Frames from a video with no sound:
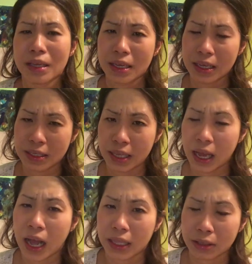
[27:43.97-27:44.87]
it's a
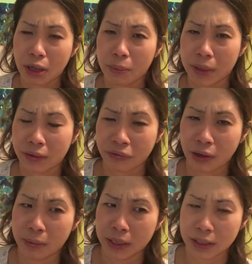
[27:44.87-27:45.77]
hard topic
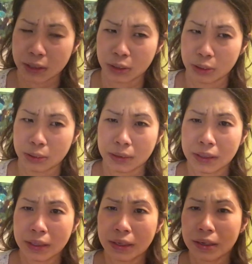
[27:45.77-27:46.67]
for me
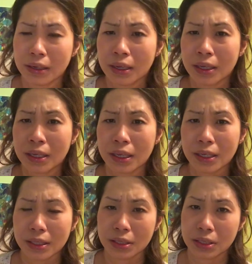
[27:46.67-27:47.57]

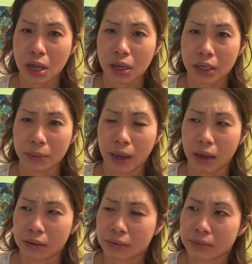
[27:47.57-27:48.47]
to talk
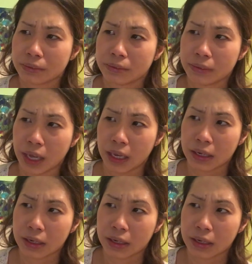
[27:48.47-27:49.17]
about, but